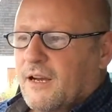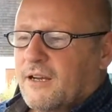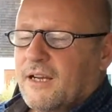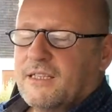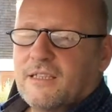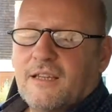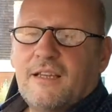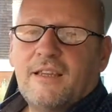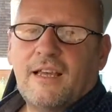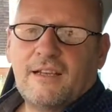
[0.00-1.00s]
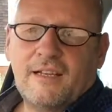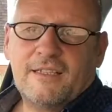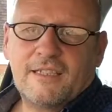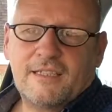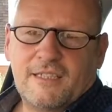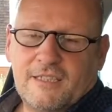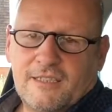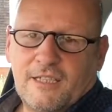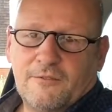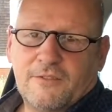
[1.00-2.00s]
Okay, so then that lends
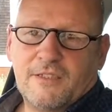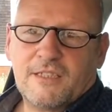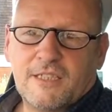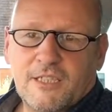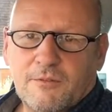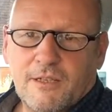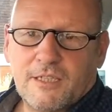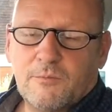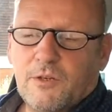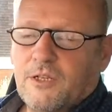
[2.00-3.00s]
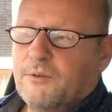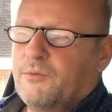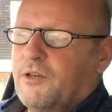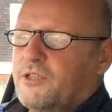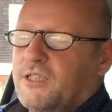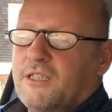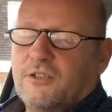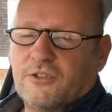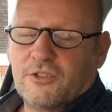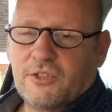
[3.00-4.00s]
itself to the situation where you're approaching the
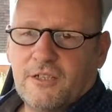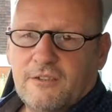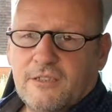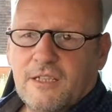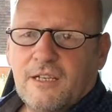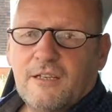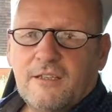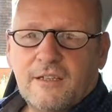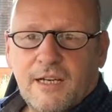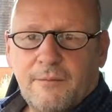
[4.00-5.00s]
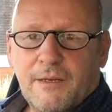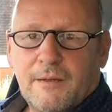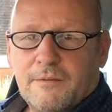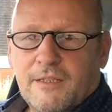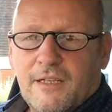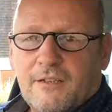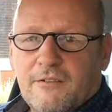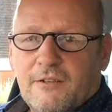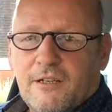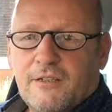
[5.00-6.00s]
crossroads, you're coming up to the end of
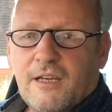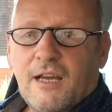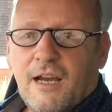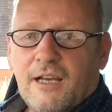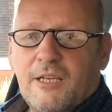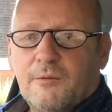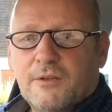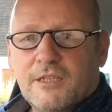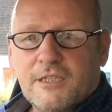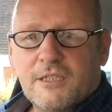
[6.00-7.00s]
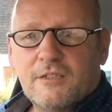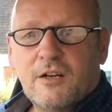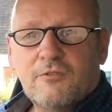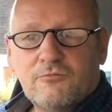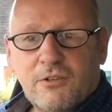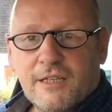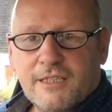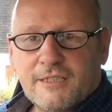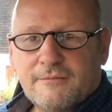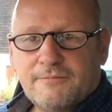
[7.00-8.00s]
the road, and you want to turn
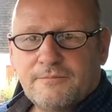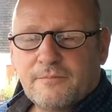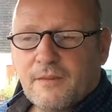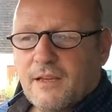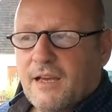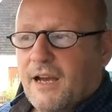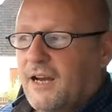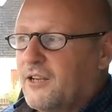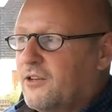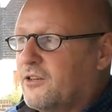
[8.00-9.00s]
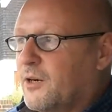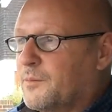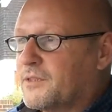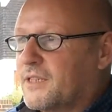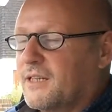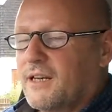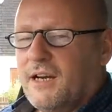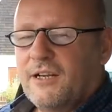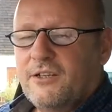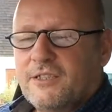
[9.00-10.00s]
right. And you look opposite
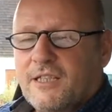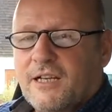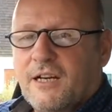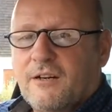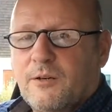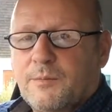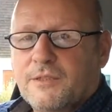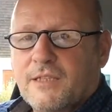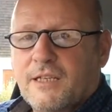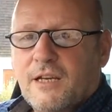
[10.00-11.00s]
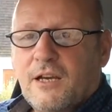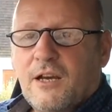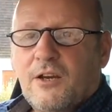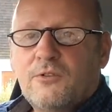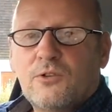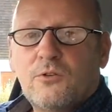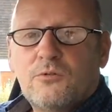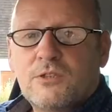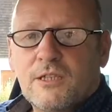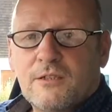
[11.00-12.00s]
and you see a car opposite who's
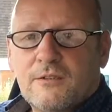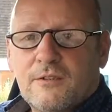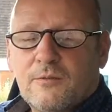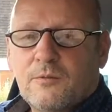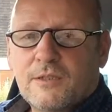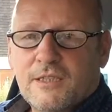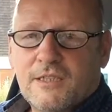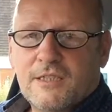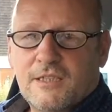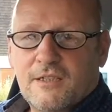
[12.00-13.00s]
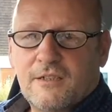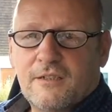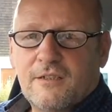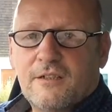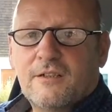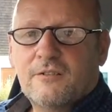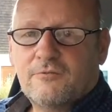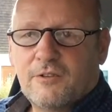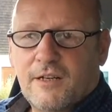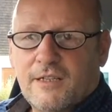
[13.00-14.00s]
also wanting to turn
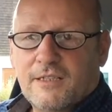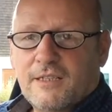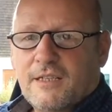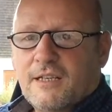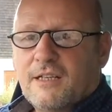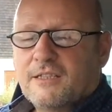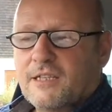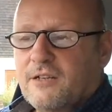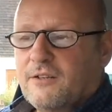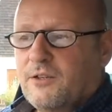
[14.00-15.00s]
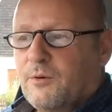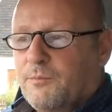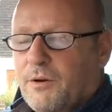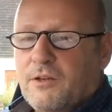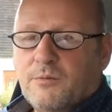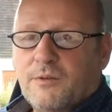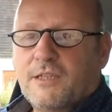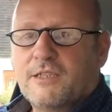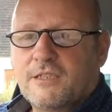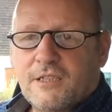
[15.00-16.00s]
right. So you're both
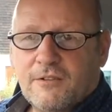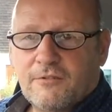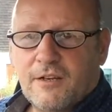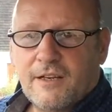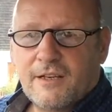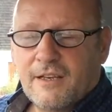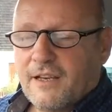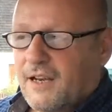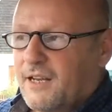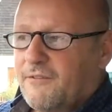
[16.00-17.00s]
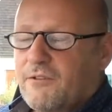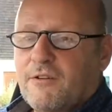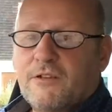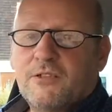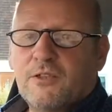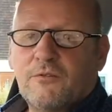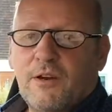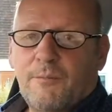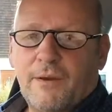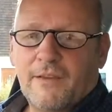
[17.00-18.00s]
wanting to turn right. And if the road's not
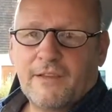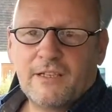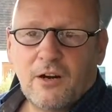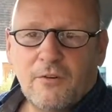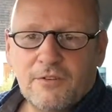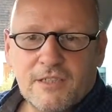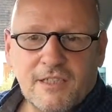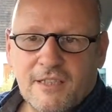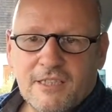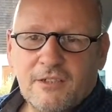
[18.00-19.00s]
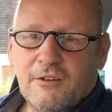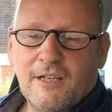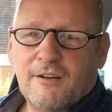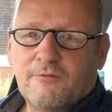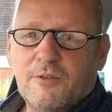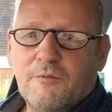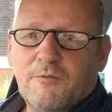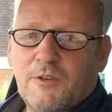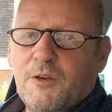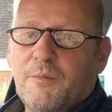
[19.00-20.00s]
very big, then obviously there's not enough room
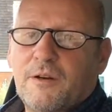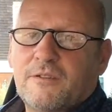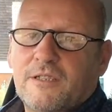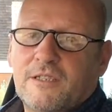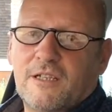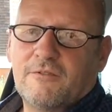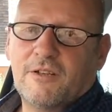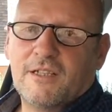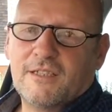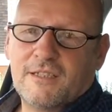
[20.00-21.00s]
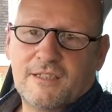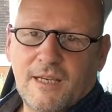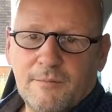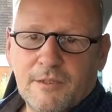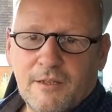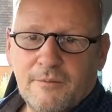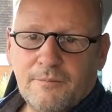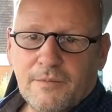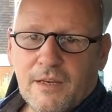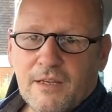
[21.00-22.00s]
for you both to turn right at the same time.
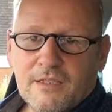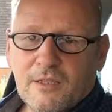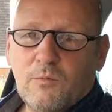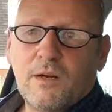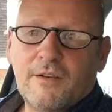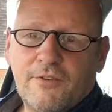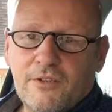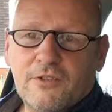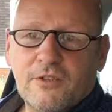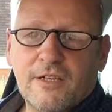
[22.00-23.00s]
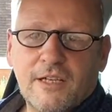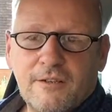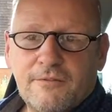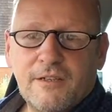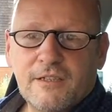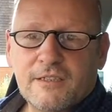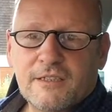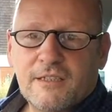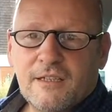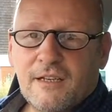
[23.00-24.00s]
So one of you's got to go
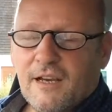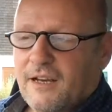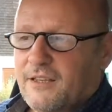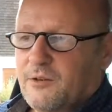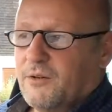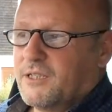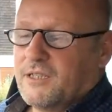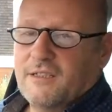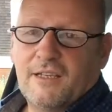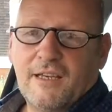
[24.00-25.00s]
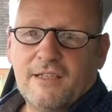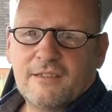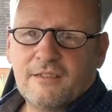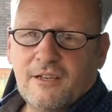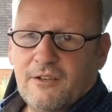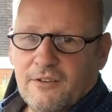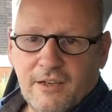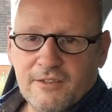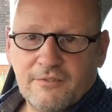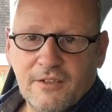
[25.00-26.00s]
first. And the question is, who
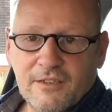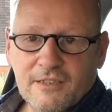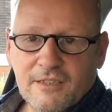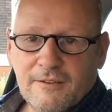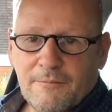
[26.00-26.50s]
goes first?